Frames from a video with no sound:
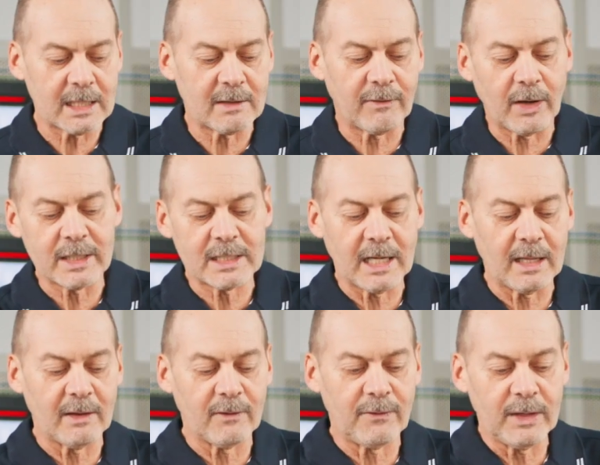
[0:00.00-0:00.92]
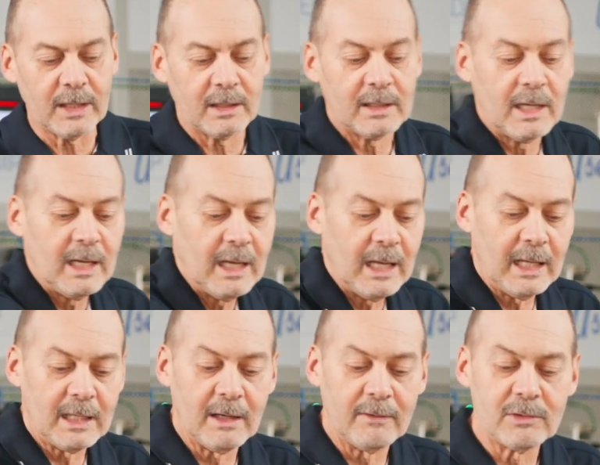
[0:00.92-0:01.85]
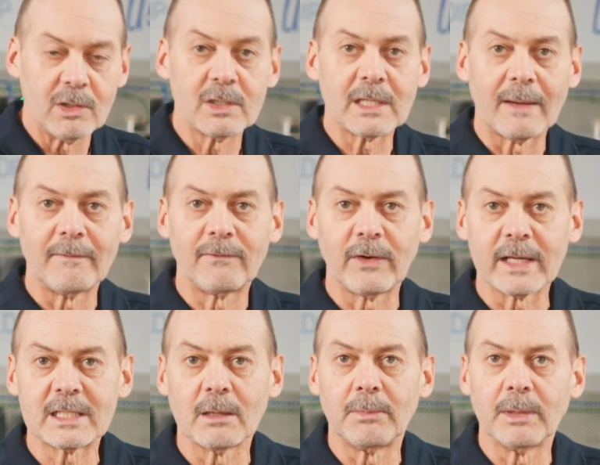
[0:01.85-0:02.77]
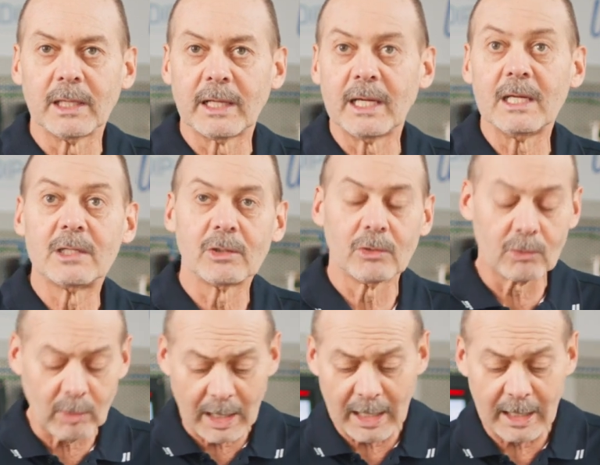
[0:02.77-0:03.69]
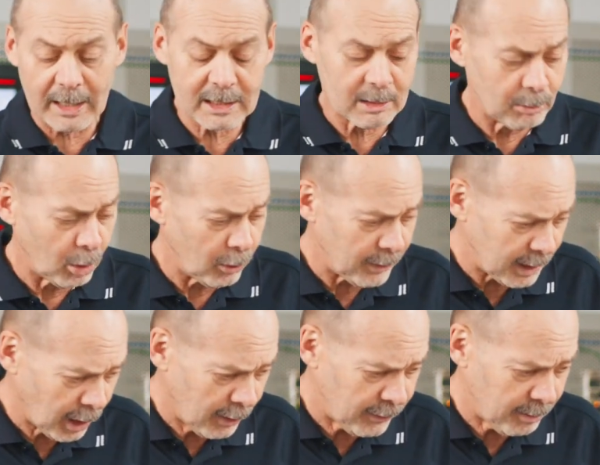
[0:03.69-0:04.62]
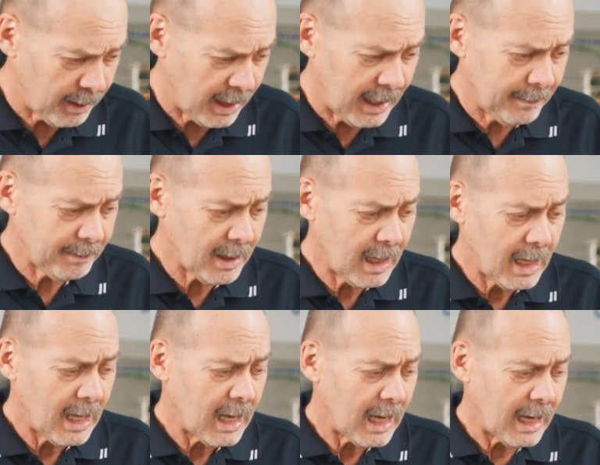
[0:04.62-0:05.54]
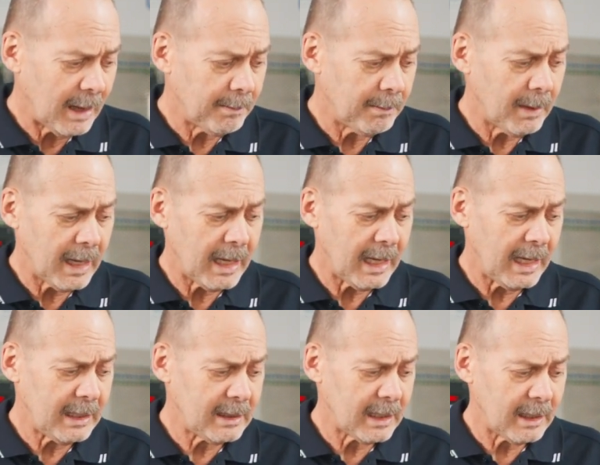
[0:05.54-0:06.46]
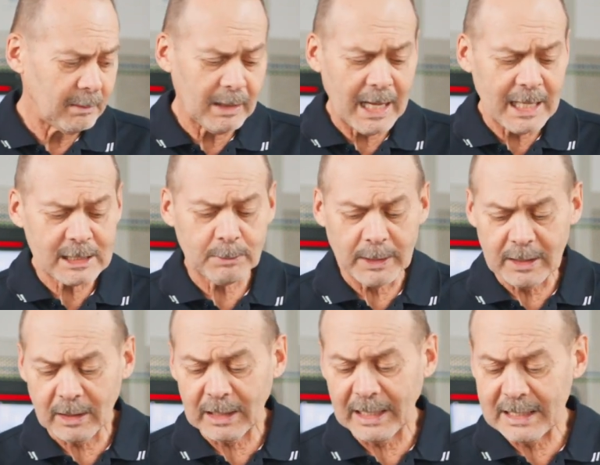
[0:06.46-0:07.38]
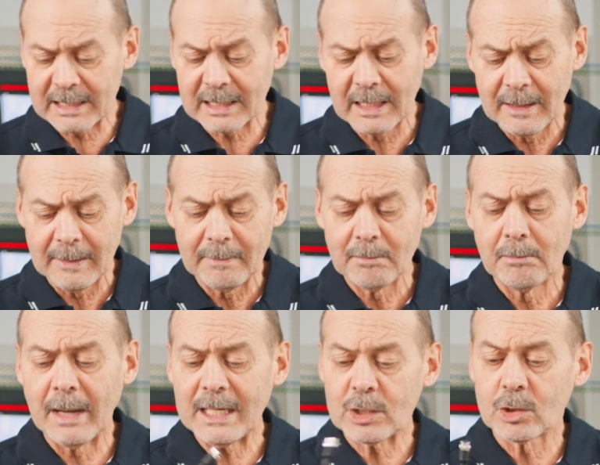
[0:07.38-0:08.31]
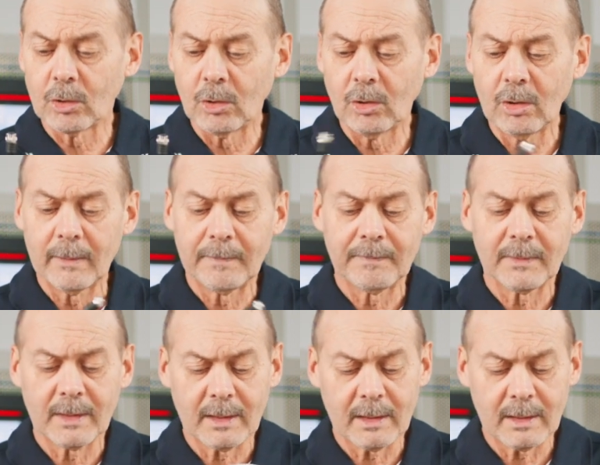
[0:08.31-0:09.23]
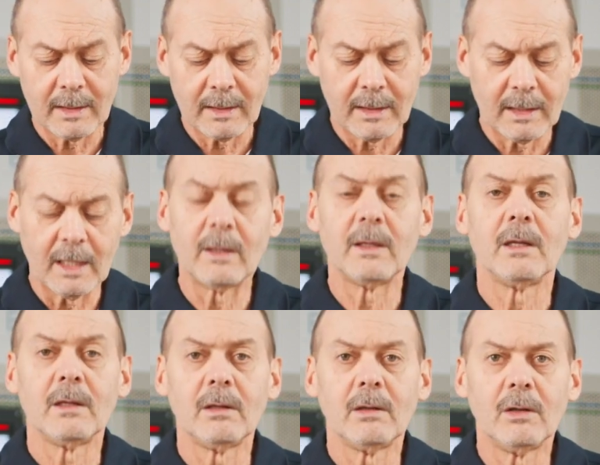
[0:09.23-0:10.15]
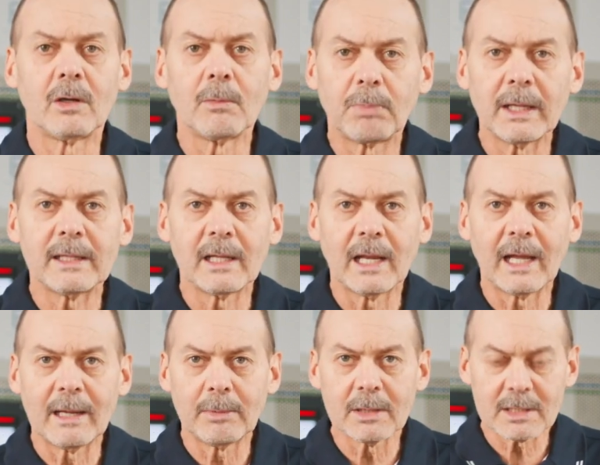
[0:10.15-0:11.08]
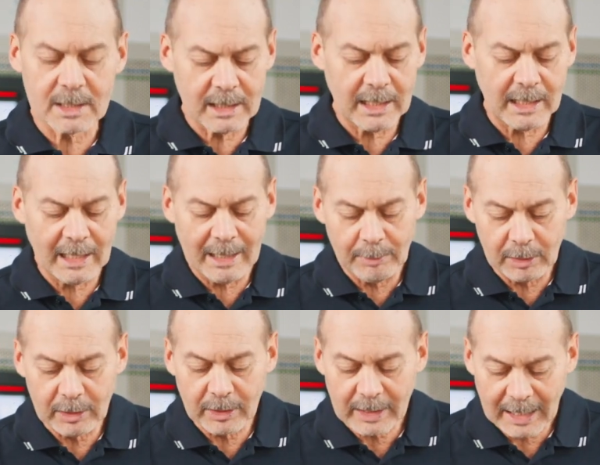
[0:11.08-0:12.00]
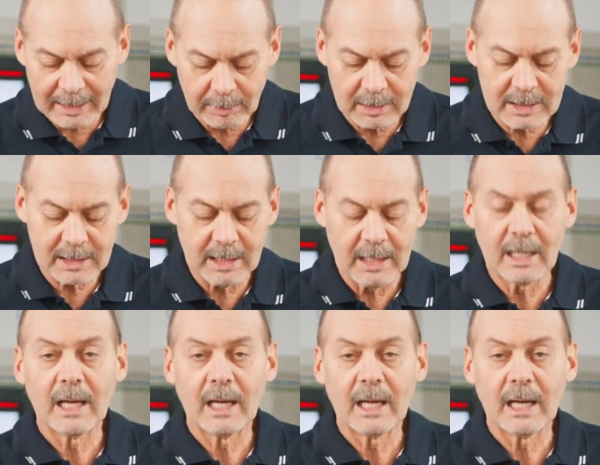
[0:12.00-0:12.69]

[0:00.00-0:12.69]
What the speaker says: that device down the field. It gives you some flexibility to move and go from there. Last but not least, make sure that you complete the labels and label your cables,